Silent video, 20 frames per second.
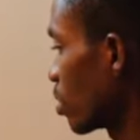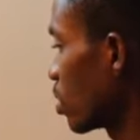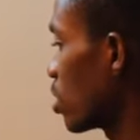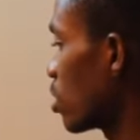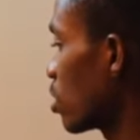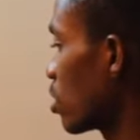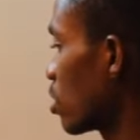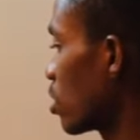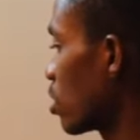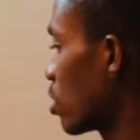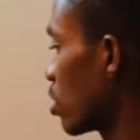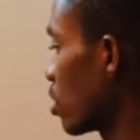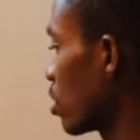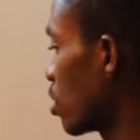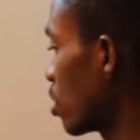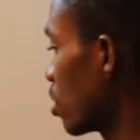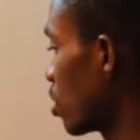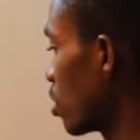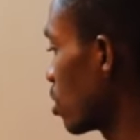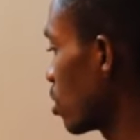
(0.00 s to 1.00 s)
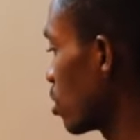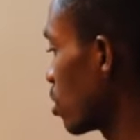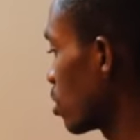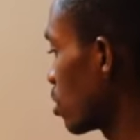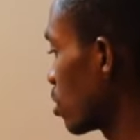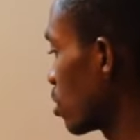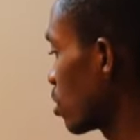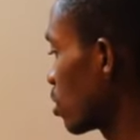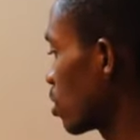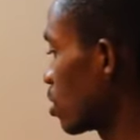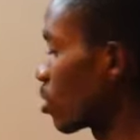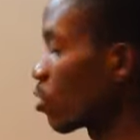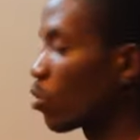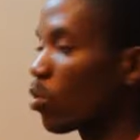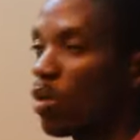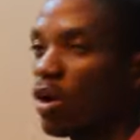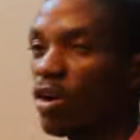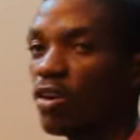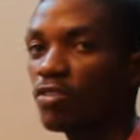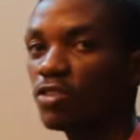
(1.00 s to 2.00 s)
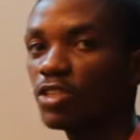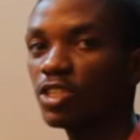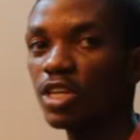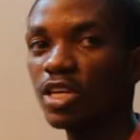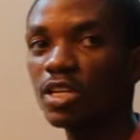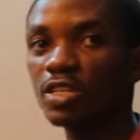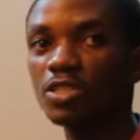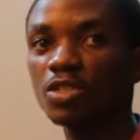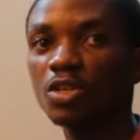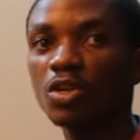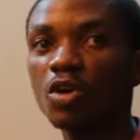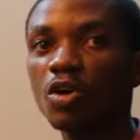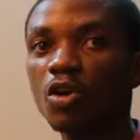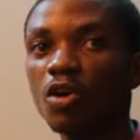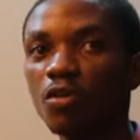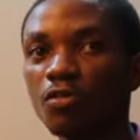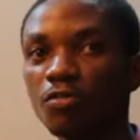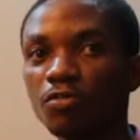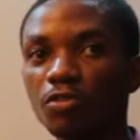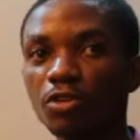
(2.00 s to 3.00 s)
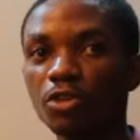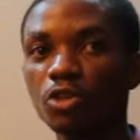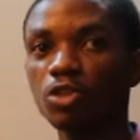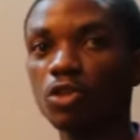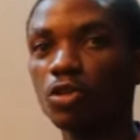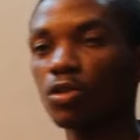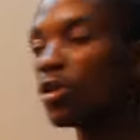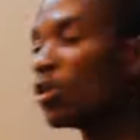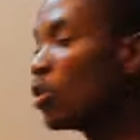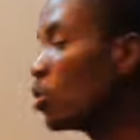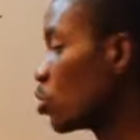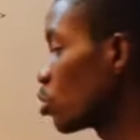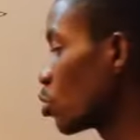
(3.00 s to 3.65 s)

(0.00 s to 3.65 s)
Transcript: This is the coefficient of friction.